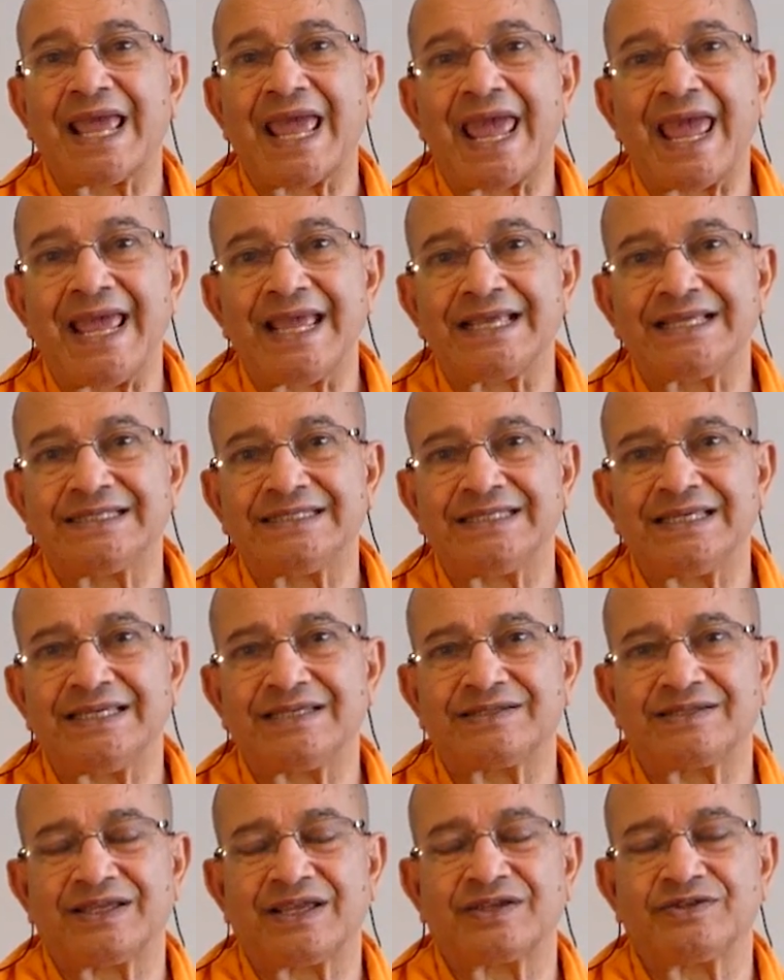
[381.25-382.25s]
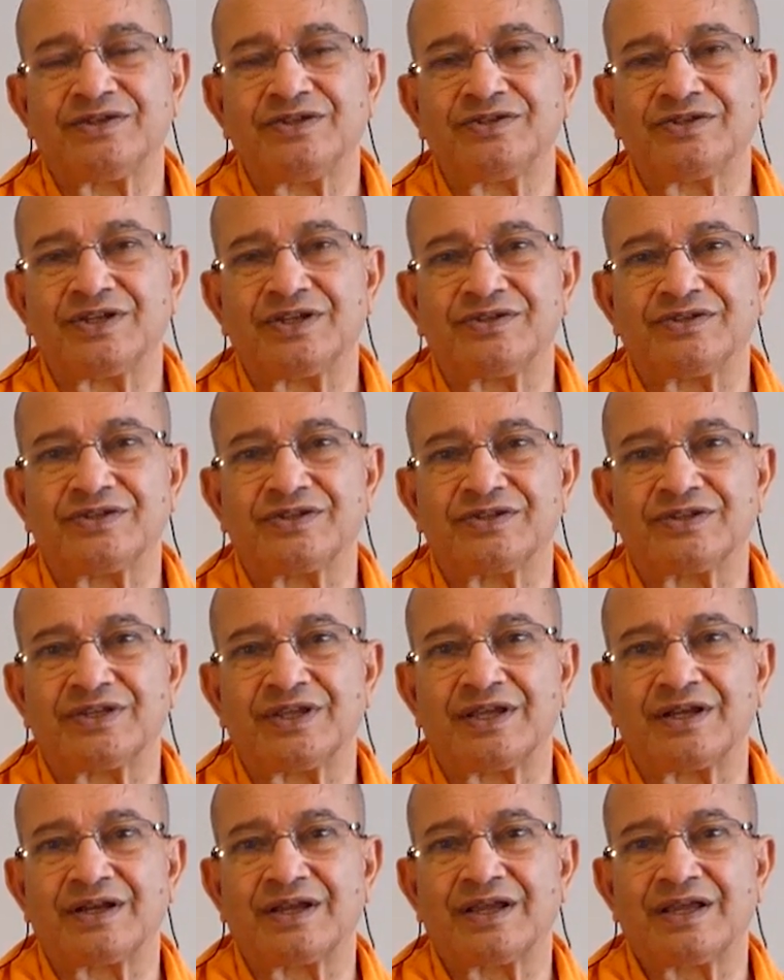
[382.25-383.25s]
exists, existence is
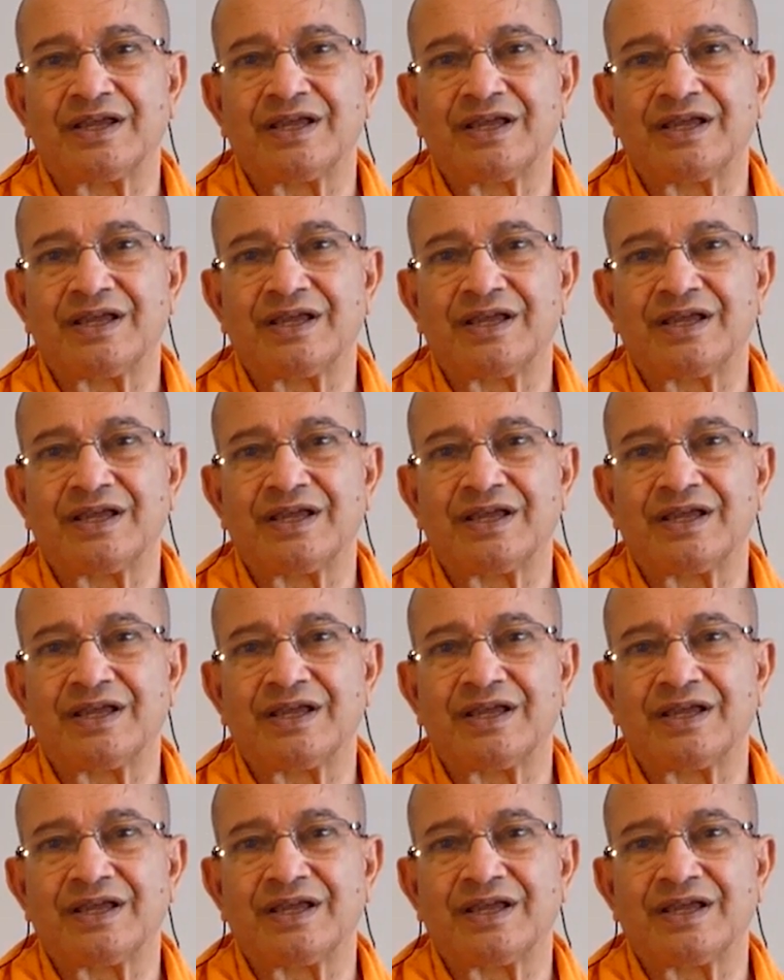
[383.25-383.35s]
there.